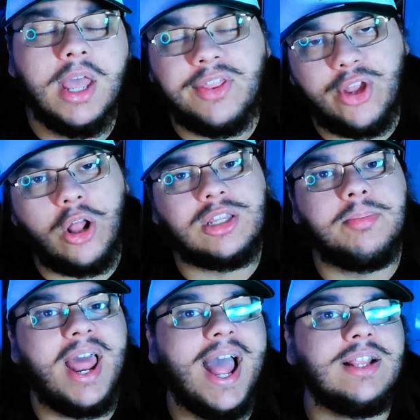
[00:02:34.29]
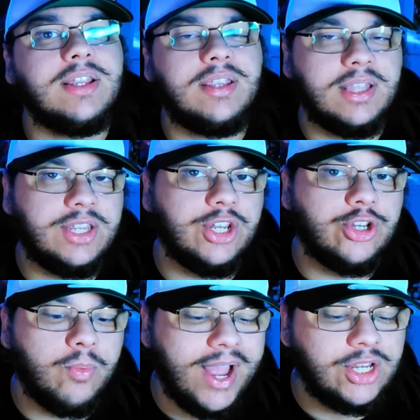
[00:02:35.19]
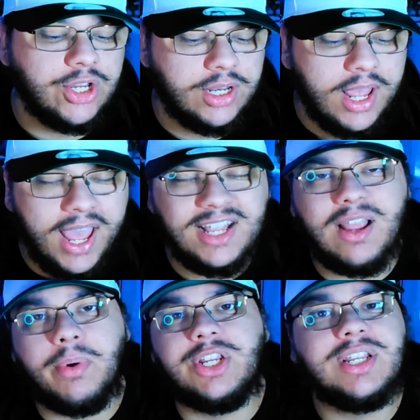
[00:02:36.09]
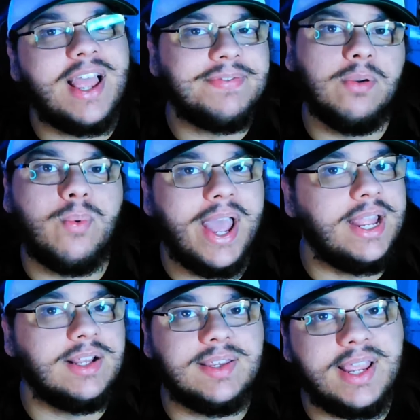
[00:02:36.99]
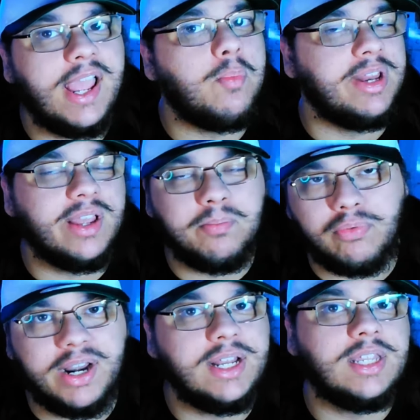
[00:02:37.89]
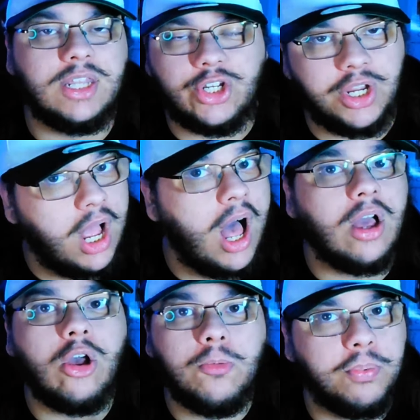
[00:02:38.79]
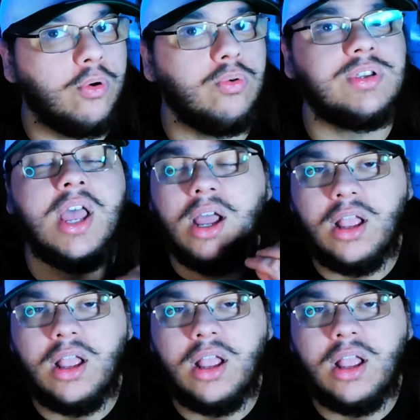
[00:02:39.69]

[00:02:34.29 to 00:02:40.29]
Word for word: The ultimate answer to this situation is that we just have to wait and see what he can bring to the Chicago Bulls